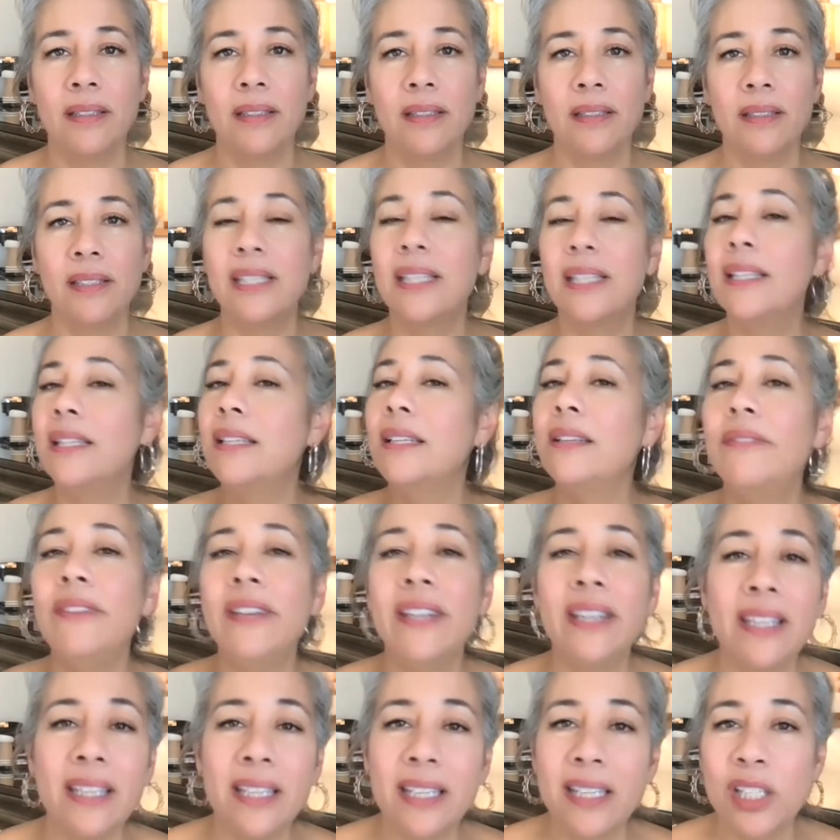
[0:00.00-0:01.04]
to
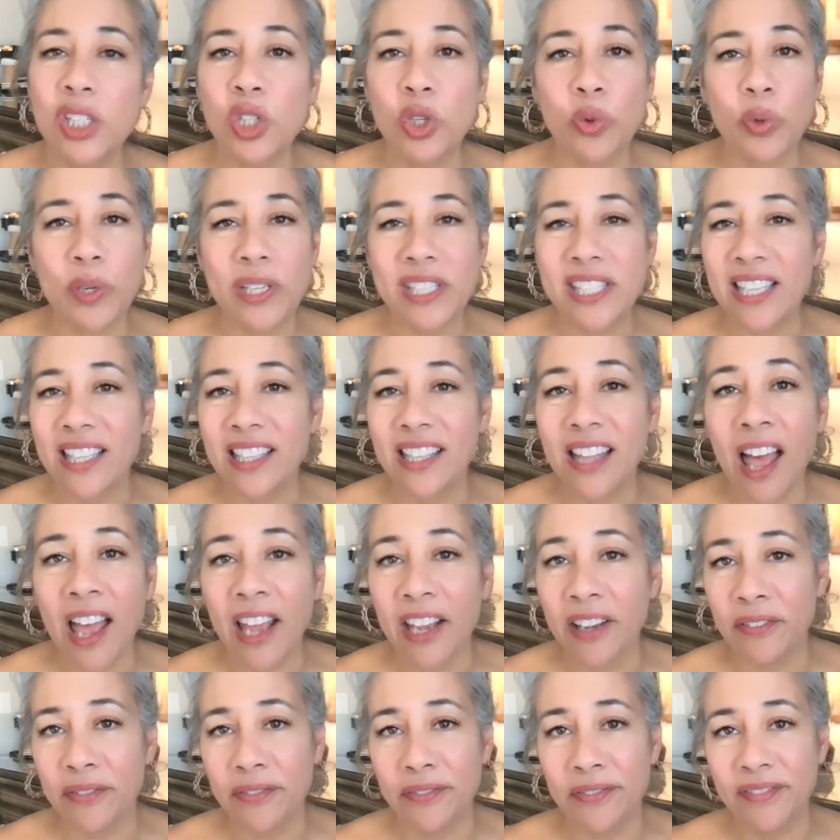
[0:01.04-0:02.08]
living an exquisite
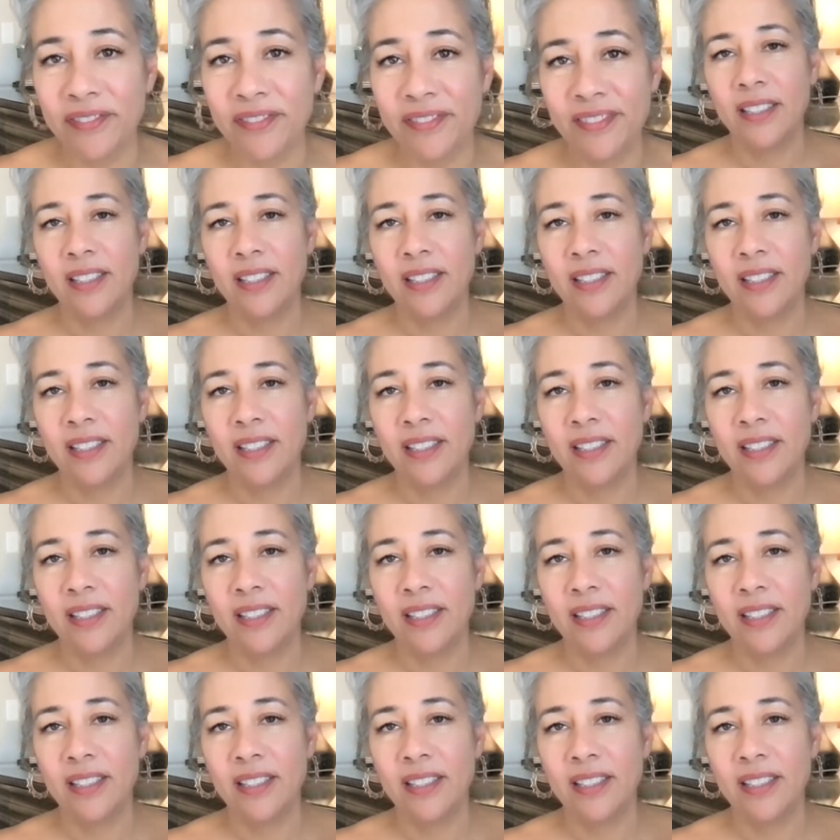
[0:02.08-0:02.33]
life